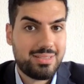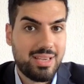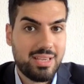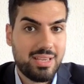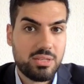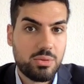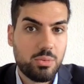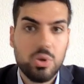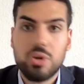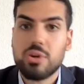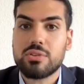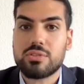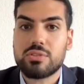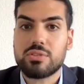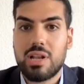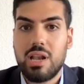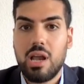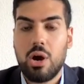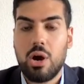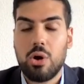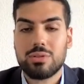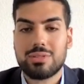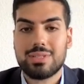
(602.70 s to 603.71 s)
Data Warehouse
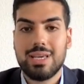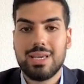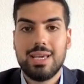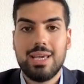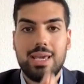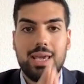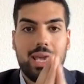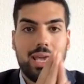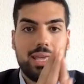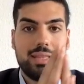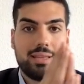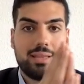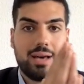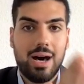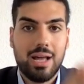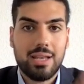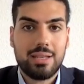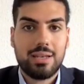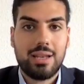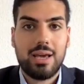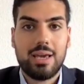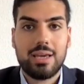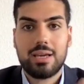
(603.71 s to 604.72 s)
Cloud And
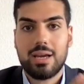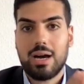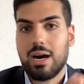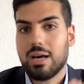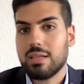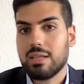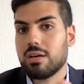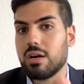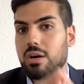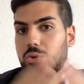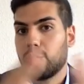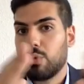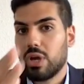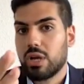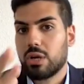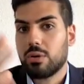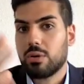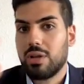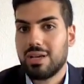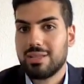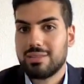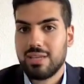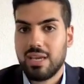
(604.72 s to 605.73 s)
unlike other
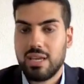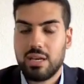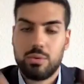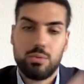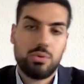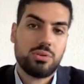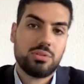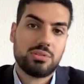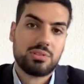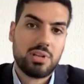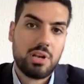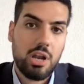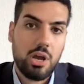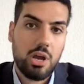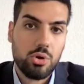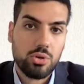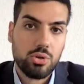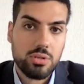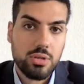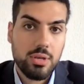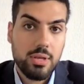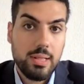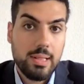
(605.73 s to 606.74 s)
regular Data Warehouse
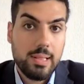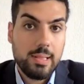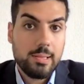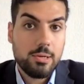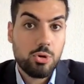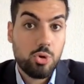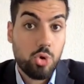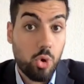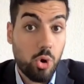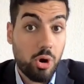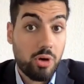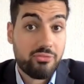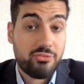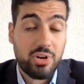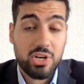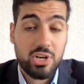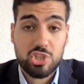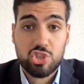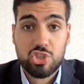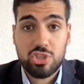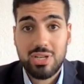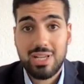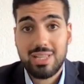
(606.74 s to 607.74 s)
Cloud core
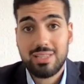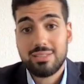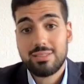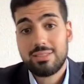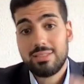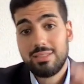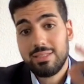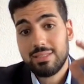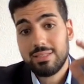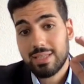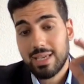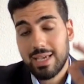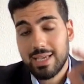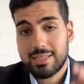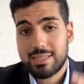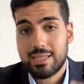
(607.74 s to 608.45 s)
functionalities,